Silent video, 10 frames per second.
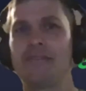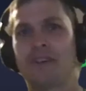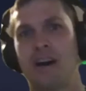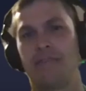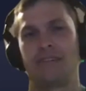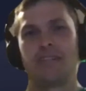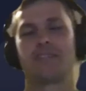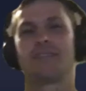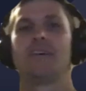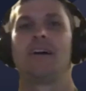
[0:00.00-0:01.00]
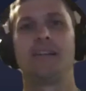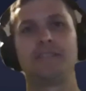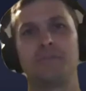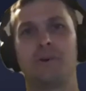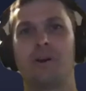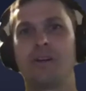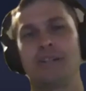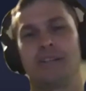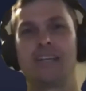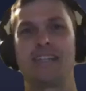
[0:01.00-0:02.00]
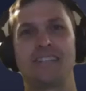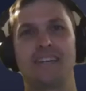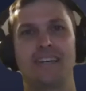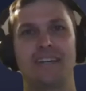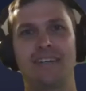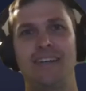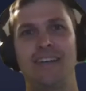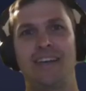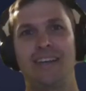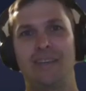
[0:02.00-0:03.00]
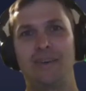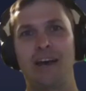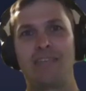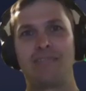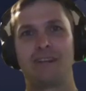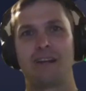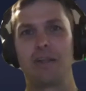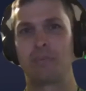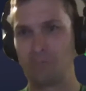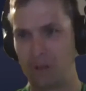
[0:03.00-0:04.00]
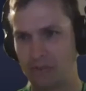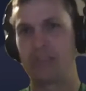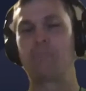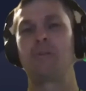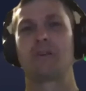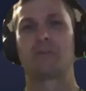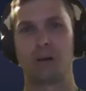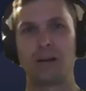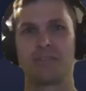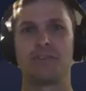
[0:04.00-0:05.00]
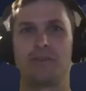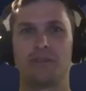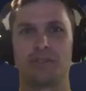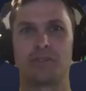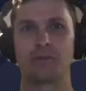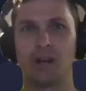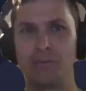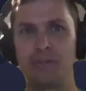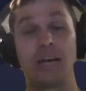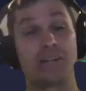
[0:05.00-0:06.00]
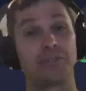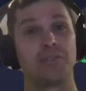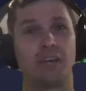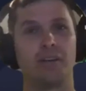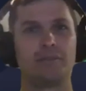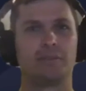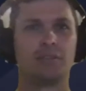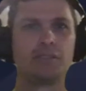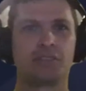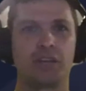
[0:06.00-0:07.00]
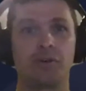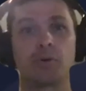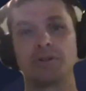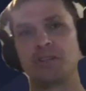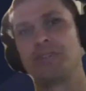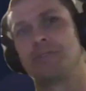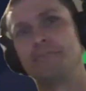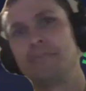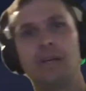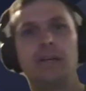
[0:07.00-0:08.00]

gives confidence uh, to the market that uh, you have not only the product market fit, but the process that you just described, so you can actually scale scale the organization.